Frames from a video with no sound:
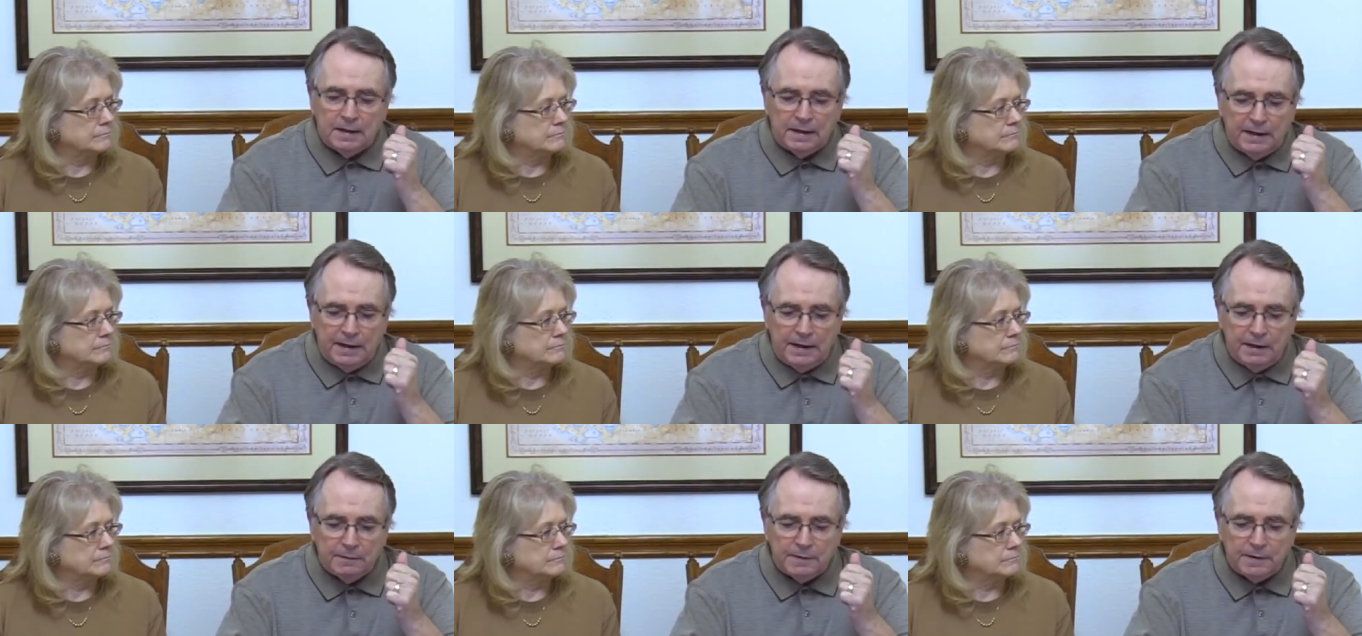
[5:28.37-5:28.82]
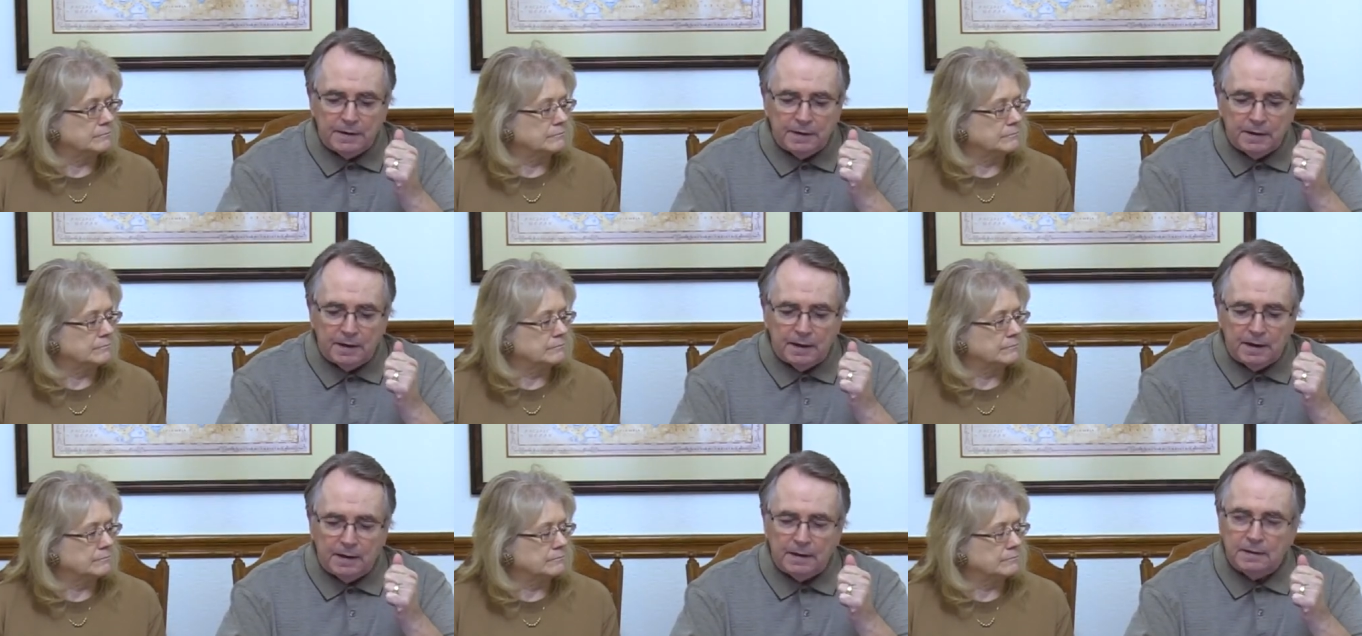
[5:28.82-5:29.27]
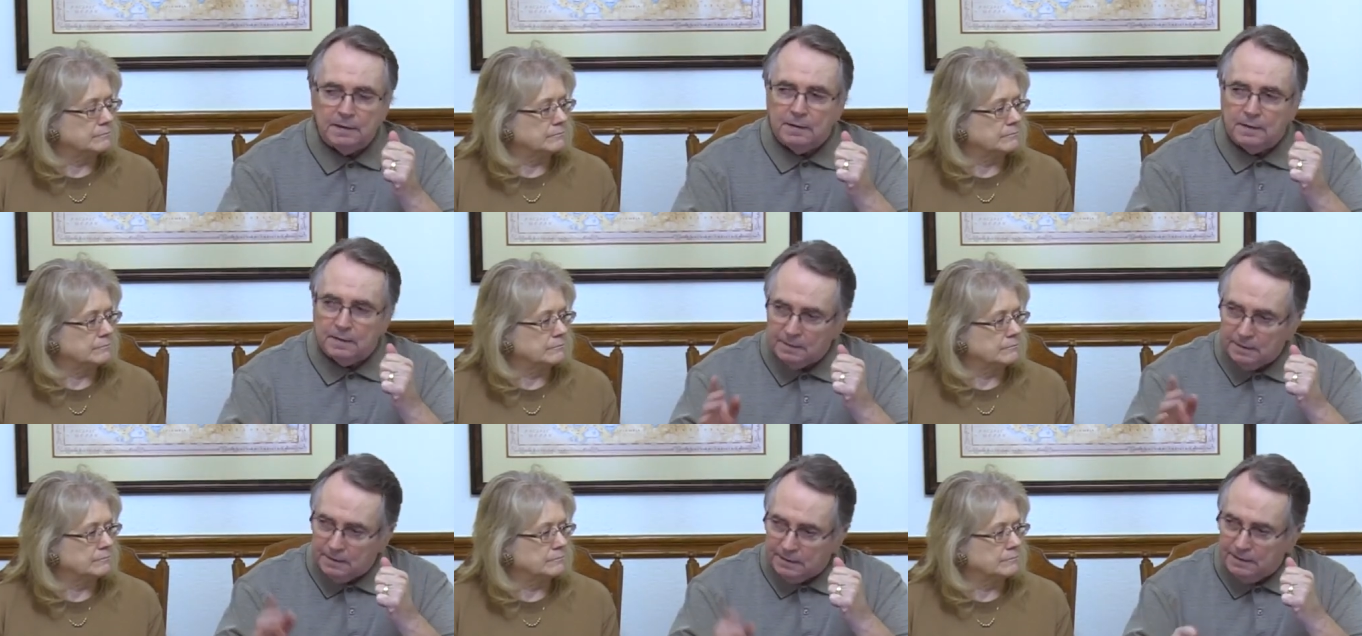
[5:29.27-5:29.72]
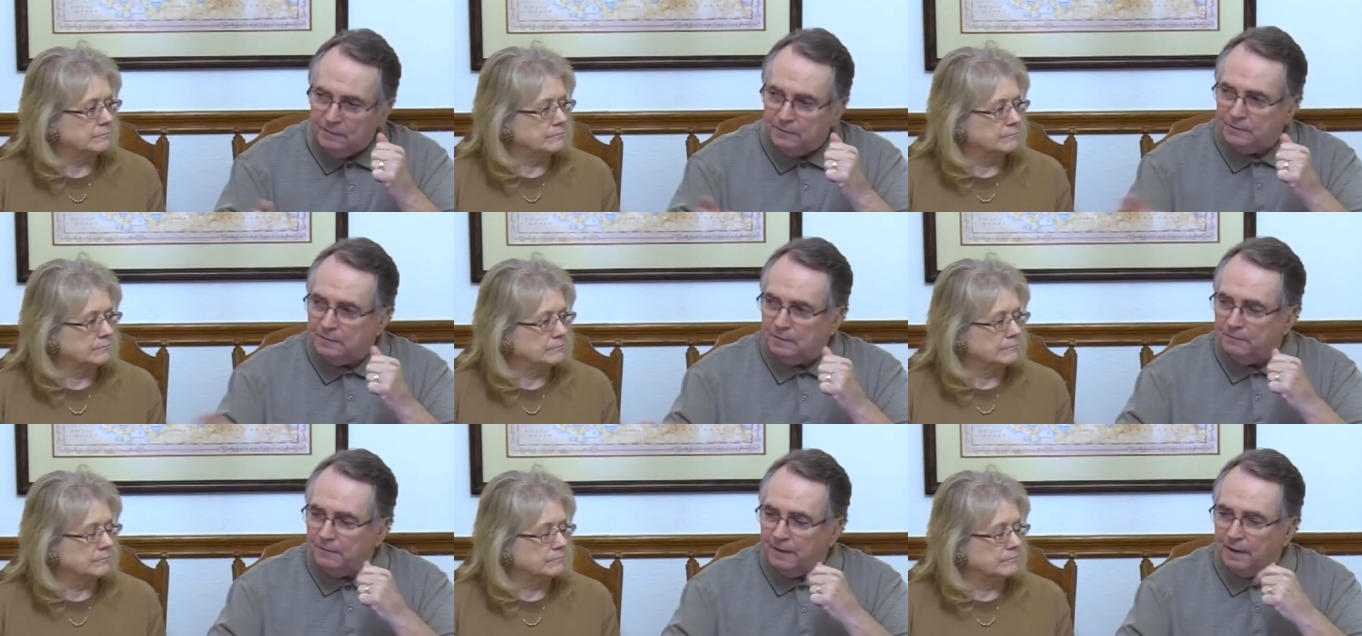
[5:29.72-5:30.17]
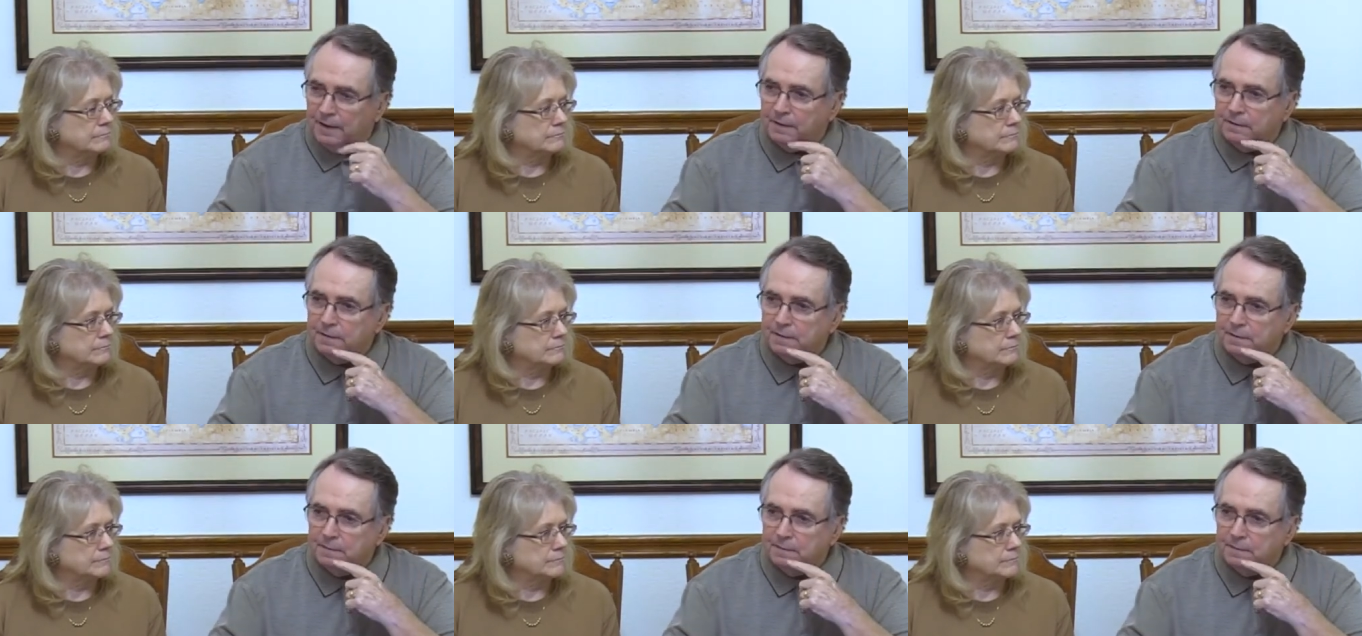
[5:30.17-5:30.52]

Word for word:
Speaker 1: Hearing God leads to faith.